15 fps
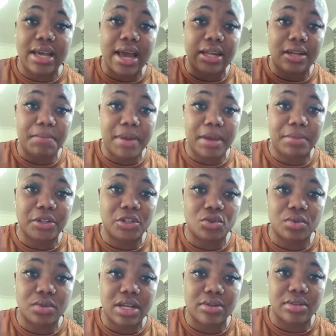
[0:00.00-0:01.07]
I had a baby in
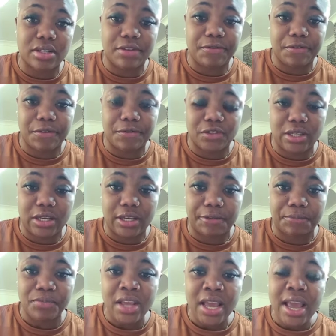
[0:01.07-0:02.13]

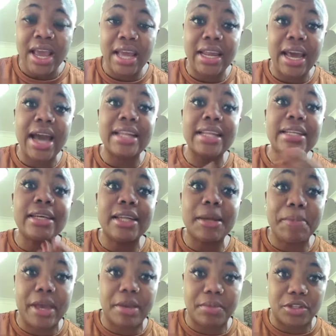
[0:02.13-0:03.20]
2015, and I had another
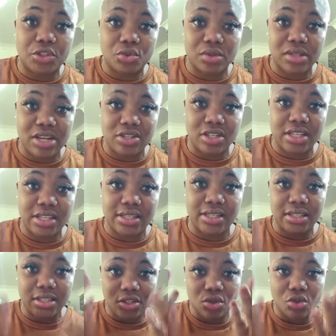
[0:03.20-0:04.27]
baby in
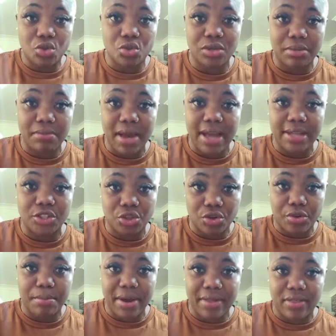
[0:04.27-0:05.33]
2016. So do the math.
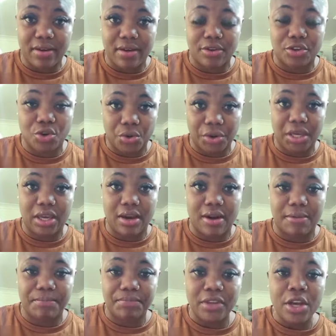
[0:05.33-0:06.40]
You're a mother. You're here.